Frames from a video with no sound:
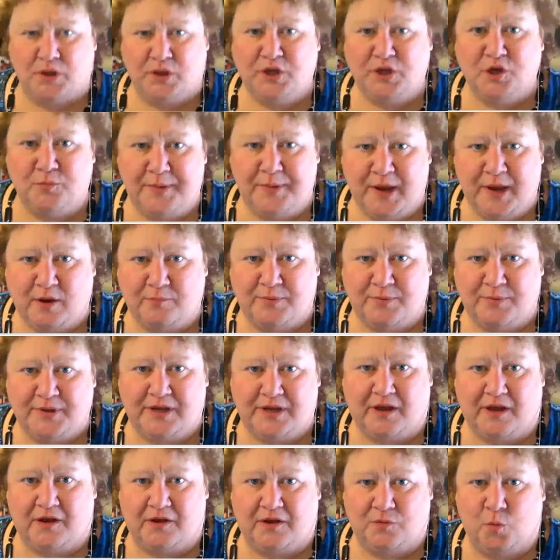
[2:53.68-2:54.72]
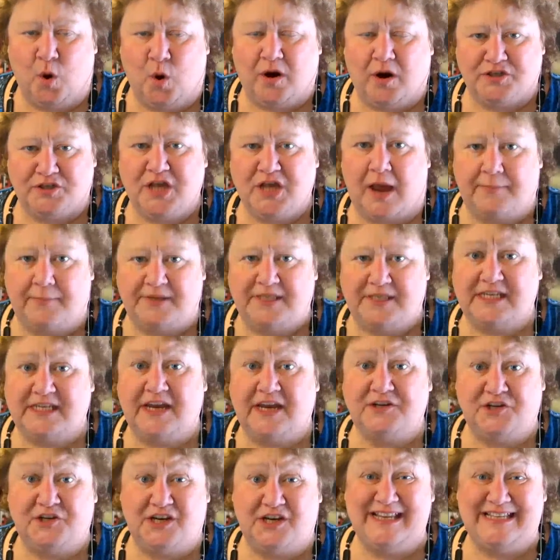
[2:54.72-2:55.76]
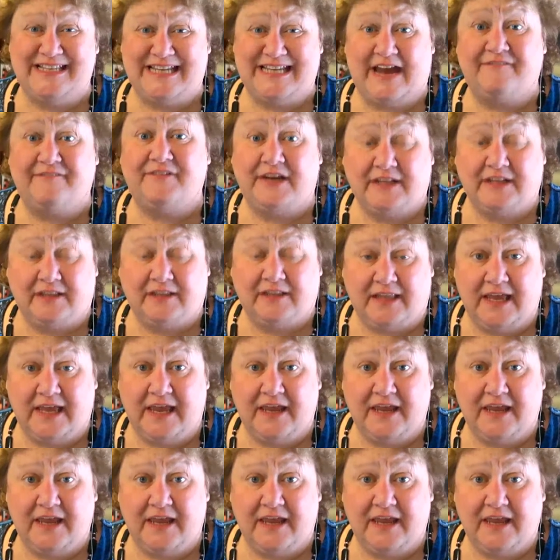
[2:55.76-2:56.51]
be on workers' compensation indefinitely?